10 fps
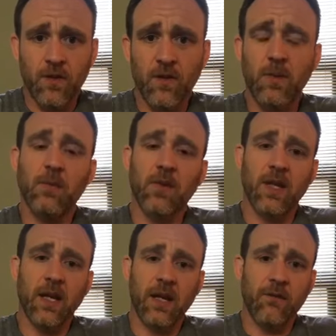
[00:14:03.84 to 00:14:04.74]
the people
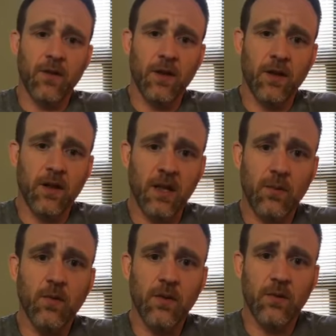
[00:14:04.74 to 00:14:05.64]
that have
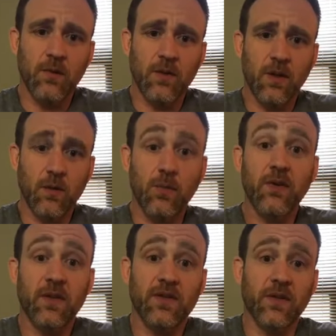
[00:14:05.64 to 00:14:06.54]
gotten it
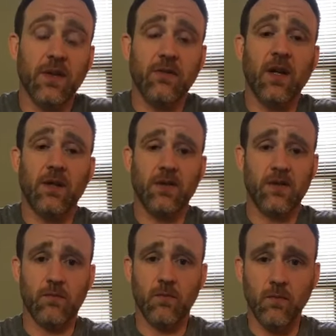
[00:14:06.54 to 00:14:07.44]
previously have gotten
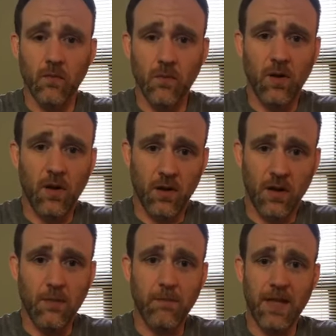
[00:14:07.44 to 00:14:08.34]
some
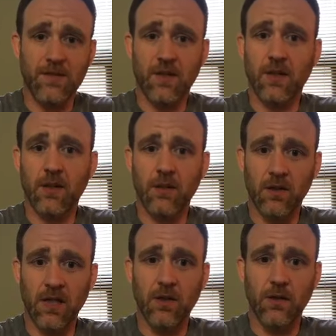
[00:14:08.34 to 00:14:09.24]

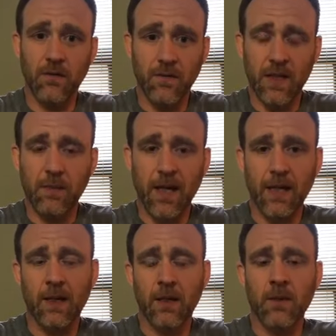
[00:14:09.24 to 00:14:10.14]
amazingly good
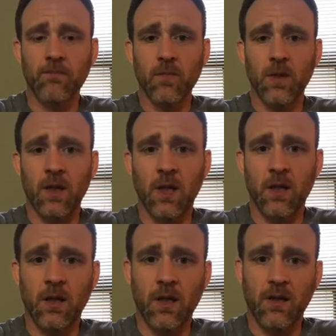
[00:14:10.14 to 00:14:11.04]
feedback.
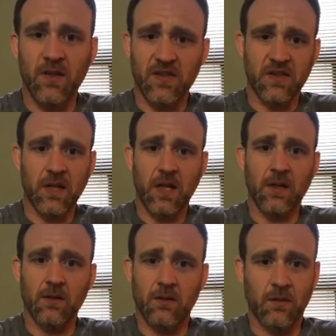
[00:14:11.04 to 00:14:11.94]
And this is not
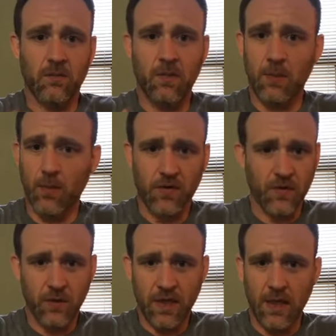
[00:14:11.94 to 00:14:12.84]
my
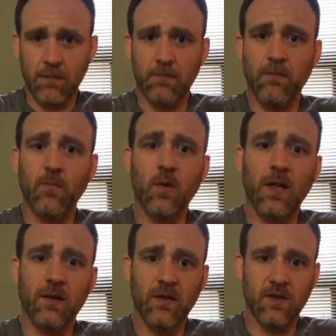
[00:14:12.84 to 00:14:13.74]
personal game,
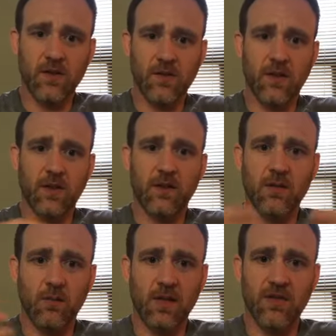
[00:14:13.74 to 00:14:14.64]
right? This is
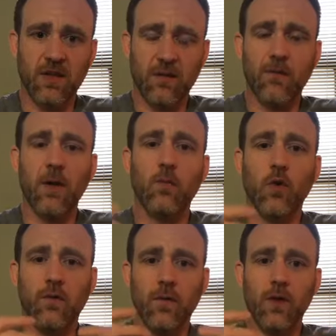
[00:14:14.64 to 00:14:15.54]
basically a
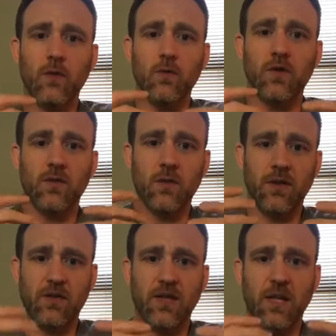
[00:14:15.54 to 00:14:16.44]
framework for you to
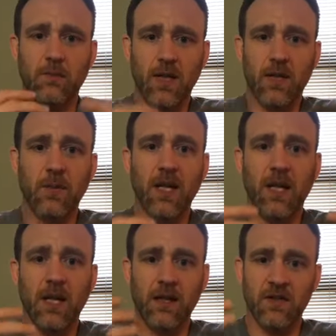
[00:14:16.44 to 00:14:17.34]
understand body
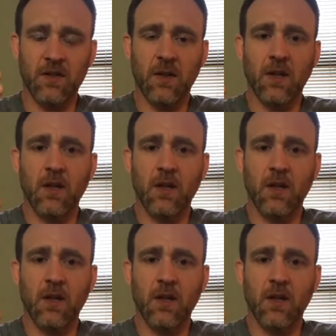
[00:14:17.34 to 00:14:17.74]
mechanics,